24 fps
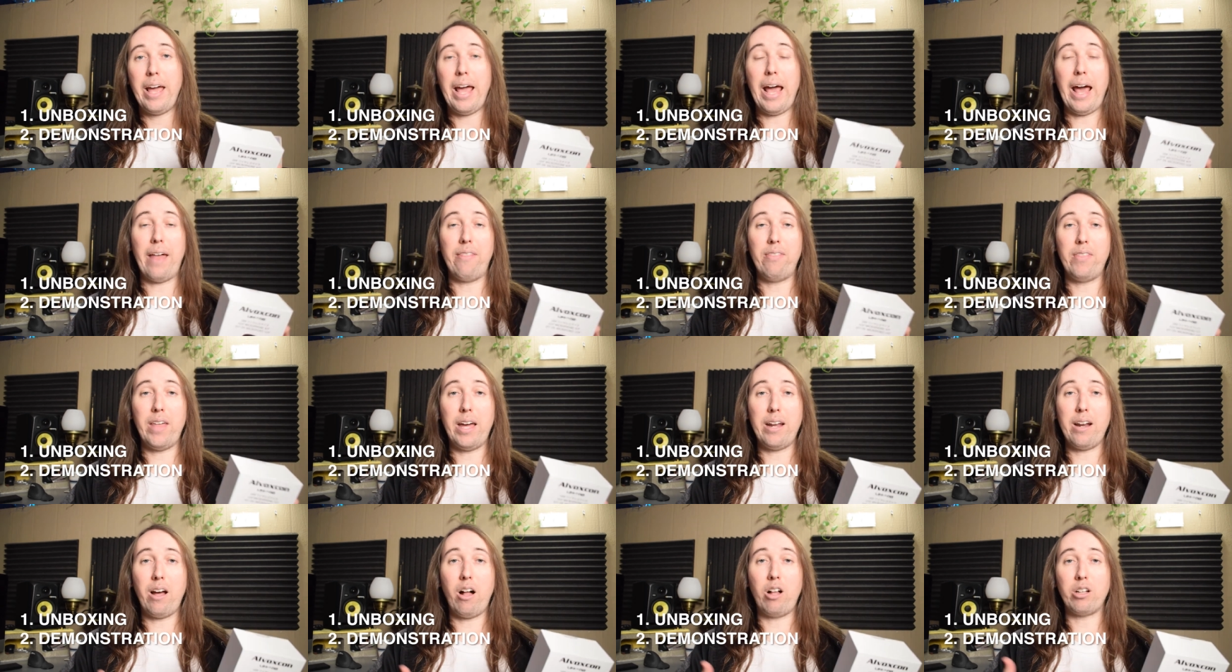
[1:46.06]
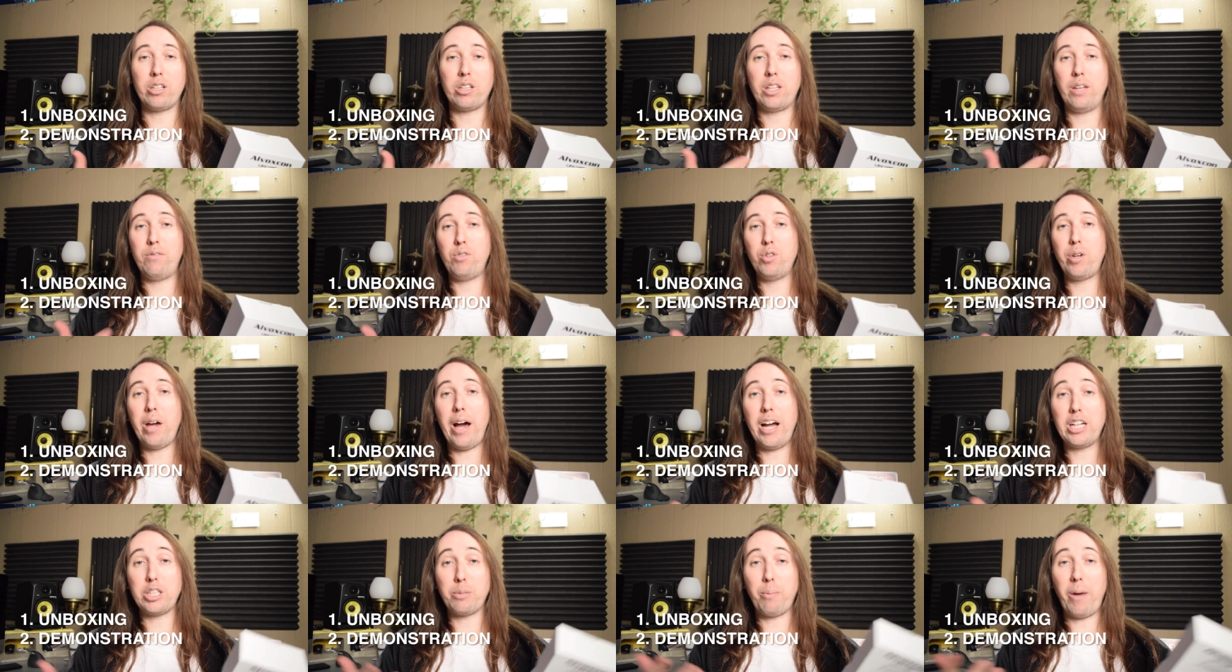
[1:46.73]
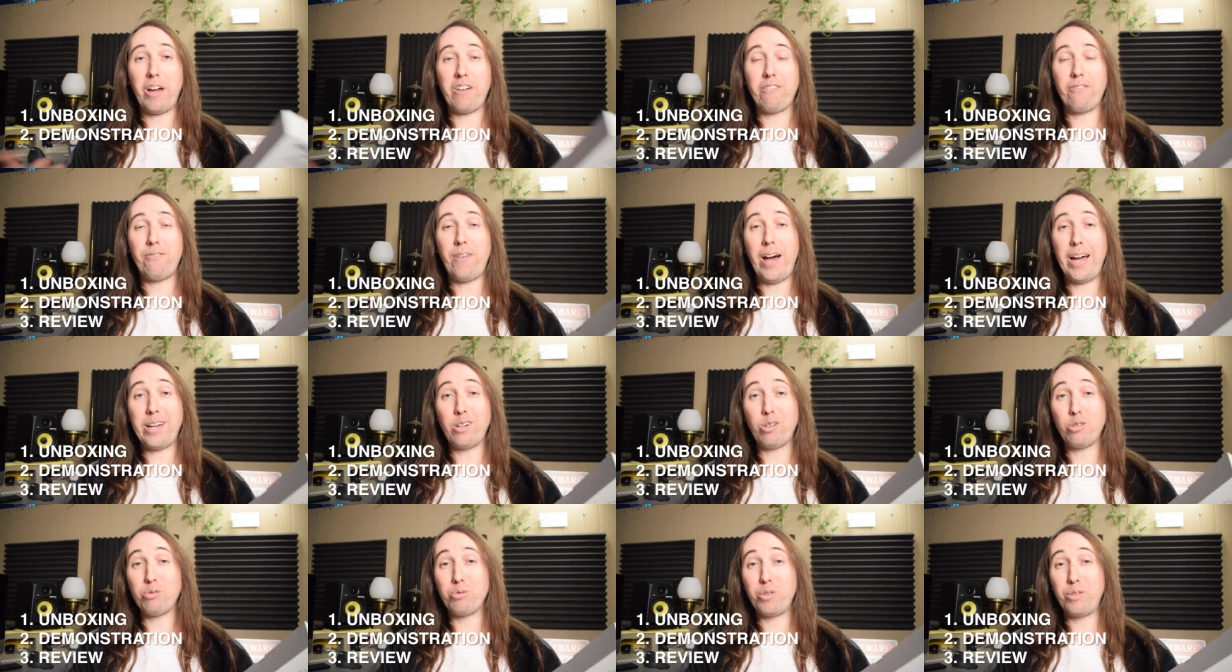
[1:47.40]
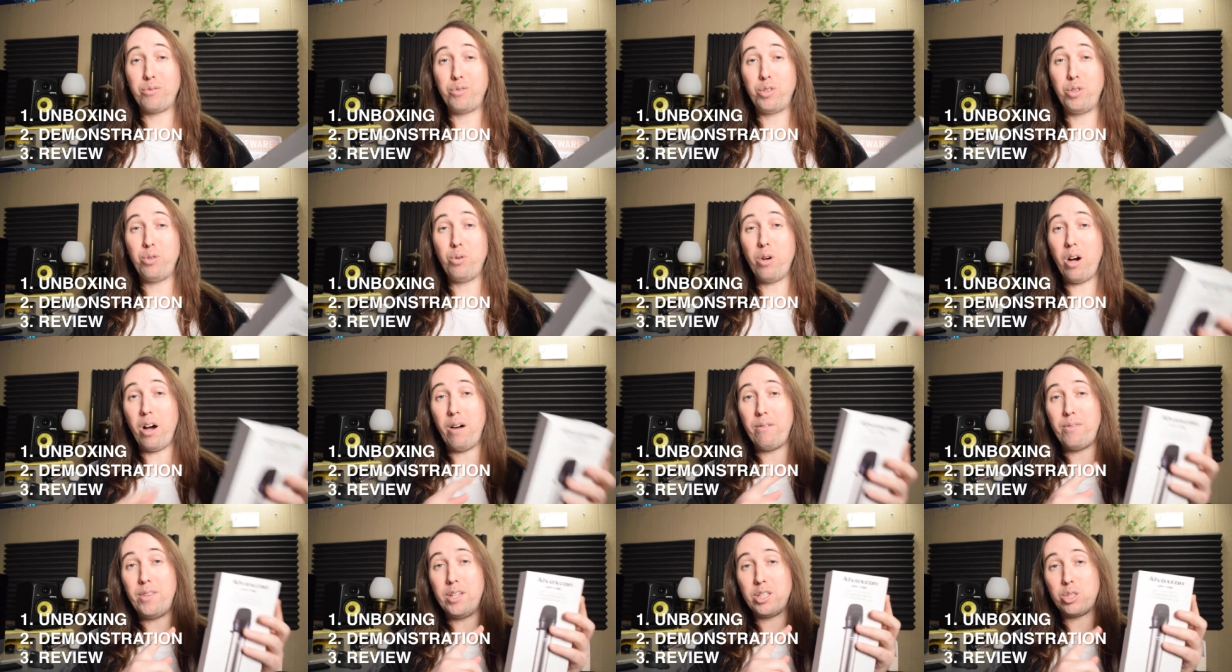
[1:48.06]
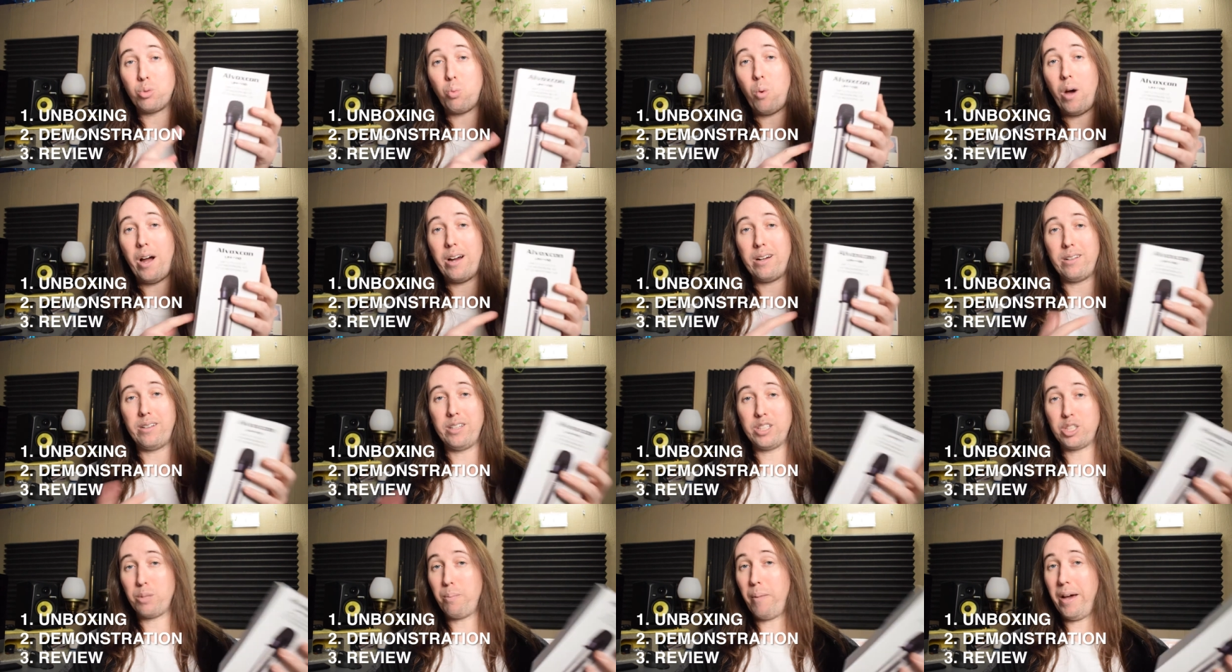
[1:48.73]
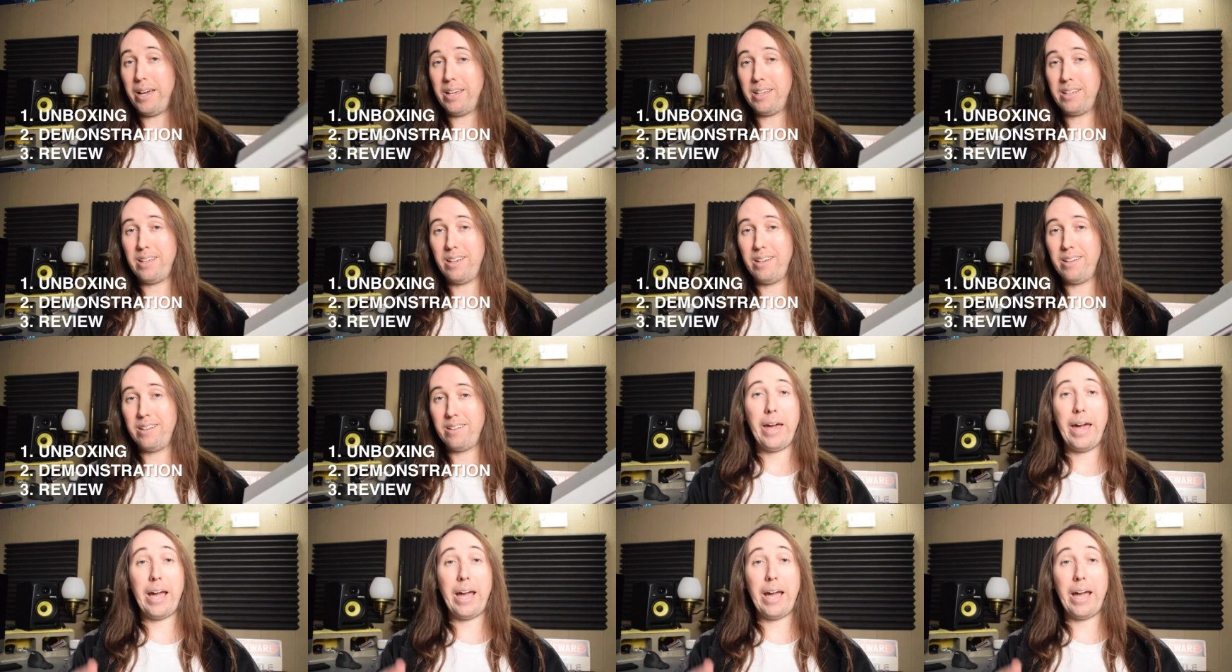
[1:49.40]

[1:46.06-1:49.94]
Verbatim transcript: and then I'll give you guys my final review of this wireless mic kit.